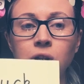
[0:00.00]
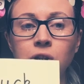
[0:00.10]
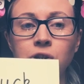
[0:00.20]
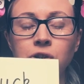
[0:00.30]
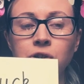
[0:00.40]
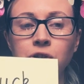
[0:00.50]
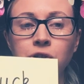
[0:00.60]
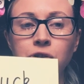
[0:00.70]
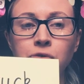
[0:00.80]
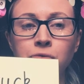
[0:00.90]

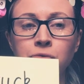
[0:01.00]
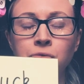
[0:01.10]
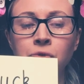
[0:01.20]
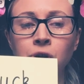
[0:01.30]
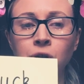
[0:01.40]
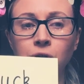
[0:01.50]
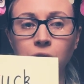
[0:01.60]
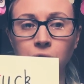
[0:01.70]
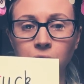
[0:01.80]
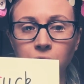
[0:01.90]
struck.
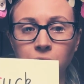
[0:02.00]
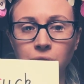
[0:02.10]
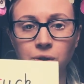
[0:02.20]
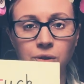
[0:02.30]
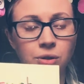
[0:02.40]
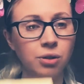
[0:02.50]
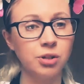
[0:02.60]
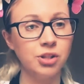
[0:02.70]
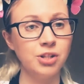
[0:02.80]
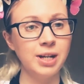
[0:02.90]

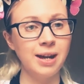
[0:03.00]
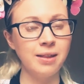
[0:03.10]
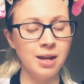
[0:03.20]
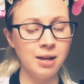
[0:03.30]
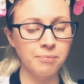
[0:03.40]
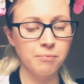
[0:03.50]
Did you get that?